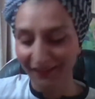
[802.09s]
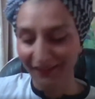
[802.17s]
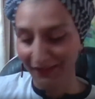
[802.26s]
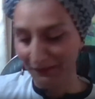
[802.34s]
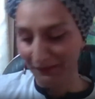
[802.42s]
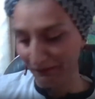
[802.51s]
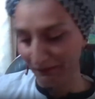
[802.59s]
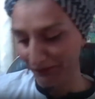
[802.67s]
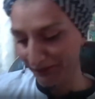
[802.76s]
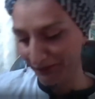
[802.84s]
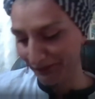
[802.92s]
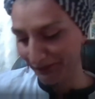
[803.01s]

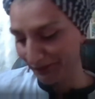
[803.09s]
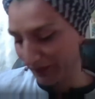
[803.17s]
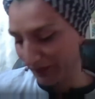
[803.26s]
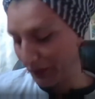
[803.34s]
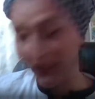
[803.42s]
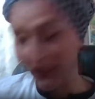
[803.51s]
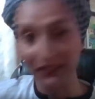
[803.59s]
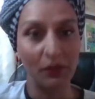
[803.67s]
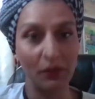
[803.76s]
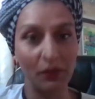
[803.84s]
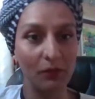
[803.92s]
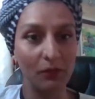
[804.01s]
Um, the
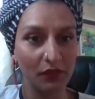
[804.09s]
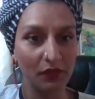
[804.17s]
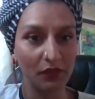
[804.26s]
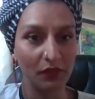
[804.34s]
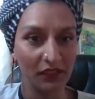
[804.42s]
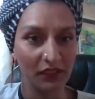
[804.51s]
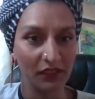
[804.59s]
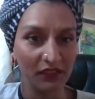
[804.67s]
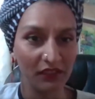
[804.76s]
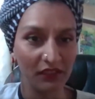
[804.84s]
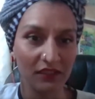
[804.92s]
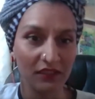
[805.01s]
mindset of the
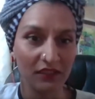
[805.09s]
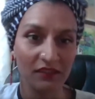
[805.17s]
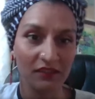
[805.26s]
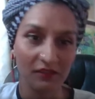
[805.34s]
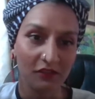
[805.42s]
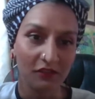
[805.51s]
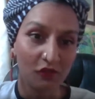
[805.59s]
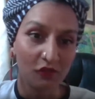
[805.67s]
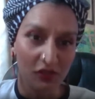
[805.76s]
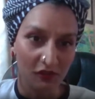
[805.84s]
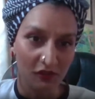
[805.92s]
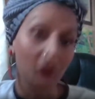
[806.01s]
people in these
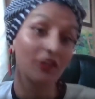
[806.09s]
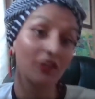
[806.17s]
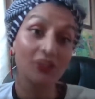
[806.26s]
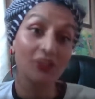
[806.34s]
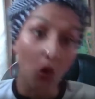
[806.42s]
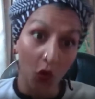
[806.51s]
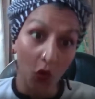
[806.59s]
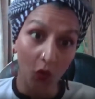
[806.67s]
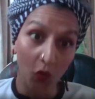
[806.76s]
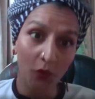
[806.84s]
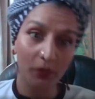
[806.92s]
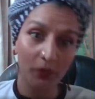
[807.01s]
institutions. So there is
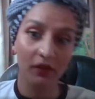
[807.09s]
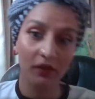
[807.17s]
hope.